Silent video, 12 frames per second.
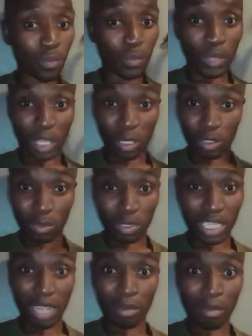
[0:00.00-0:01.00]
you cannot do
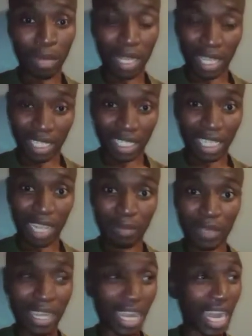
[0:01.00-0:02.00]
market
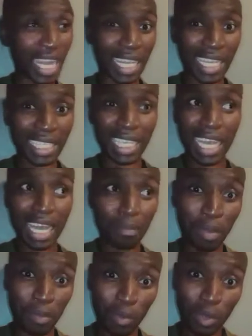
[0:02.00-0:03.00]
timing. I guess
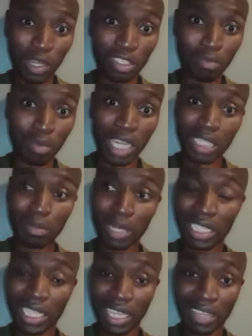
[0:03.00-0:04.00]
people who are smart
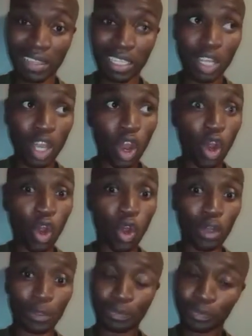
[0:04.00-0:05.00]
might think that,
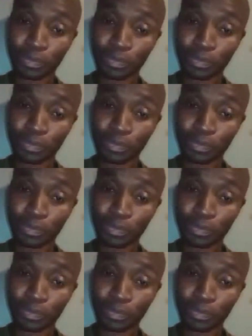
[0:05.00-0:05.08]
oh,